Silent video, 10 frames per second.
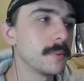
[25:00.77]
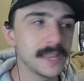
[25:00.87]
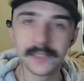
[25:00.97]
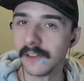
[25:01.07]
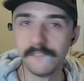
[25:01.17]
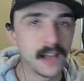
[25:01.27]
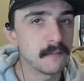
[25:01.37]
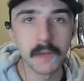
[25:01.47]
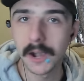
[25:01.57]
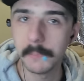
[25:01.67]
get like five
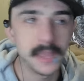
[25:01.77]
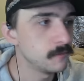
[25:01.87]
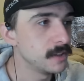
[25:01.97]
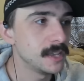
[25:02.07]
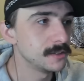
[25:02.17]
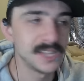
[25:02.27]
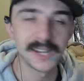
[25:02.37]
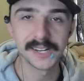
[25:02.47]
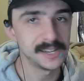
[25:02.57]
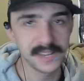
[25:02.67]
mukbang videos done
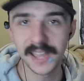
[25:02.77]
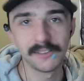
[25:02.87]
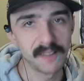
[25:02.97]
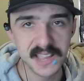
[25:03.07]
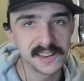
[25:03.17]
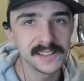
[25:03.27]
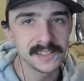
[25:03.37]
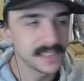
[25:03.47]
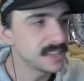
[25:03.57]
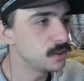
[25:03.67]
in a day, right?
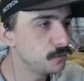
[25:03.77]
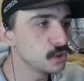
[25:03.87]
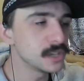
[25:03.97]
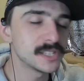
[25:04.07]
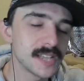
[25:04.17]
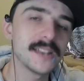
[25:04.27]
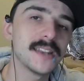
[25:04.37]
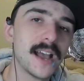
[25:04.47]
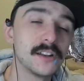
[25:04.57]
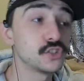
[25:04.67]
Like if you just sat
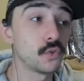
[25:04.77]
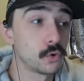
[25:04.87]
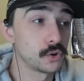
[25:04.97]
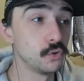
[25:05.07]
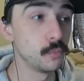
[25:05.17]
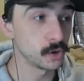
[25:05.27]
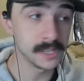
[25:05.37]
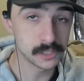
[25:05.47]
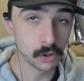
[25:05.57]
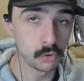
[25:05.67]
down, just ordered Uber
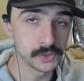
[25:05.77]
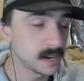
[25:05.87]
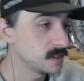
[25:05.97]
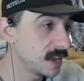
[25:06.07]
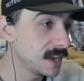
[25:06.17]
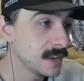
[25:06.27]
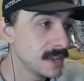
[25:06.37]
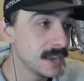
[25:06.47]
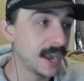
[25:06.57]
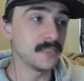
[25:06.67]
Eats the whole entire day,
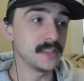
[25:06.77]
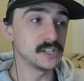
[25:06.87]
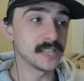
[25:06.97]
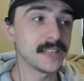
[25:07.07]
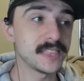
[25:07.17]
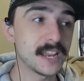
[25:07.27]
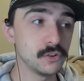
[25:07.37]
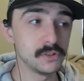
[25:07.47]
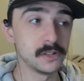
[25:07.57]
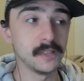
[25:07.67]
and then just had that
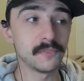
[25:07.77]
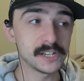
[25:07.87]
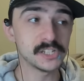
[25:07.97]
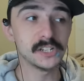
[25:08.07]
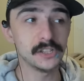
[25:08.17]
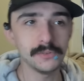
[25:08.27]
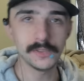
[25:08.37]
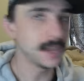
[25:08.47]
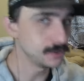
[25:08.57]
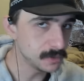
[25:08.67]
dude deliver that shit to you,
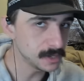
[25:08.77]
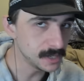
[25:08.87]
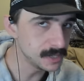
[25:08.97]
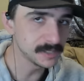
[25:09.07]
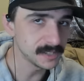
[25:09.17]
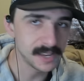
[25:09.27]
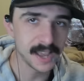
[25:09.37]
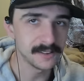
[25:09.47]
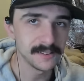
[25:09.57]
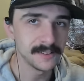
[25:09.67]
yeah, you can easily
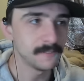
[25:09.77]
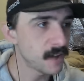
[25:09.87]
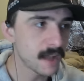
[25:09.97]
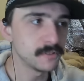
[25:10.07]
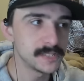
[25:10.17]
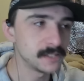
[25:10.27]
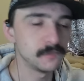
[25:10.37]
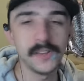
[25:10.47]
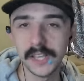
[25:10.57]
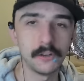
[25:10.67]
get five or six
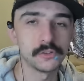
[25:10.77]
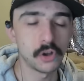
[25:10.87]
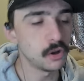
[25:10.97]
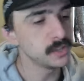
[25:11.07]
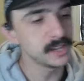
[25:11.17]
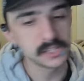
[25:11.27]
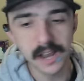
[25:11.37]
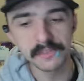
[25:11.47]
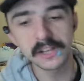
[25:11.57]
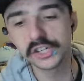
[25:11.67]
videos all day. Just
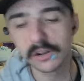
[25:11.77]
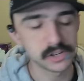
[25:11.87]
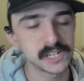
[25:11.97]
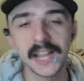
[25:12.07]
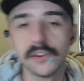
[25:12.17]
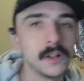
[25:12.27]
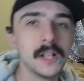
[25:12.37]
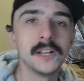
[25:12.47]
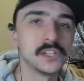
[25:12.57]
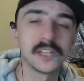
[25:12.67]
have that shit on retainer.
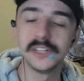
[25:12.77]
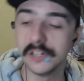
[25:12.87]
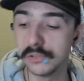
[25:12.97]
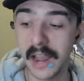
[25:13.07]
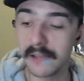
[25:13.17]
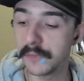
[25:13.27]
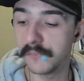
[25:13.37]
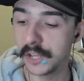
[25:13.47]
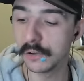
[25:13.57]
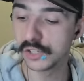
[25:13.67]
Just continues have the
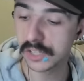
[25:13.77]
video just